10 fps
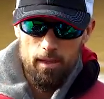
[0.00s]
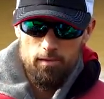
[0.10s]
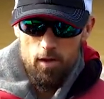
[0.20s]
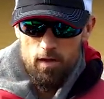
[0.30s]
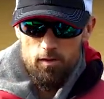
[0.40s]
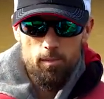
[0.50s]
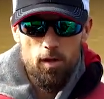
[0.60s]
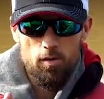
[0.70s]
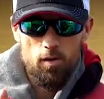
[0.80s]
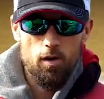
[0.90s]
If you have your
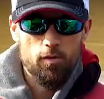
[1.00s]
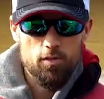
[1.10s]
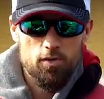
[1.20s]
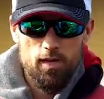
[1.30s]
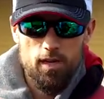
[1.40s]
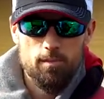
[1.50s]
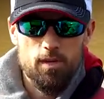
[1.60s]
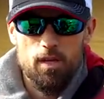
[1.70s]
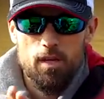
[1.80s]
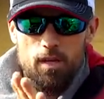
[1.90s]
motor over trimmed,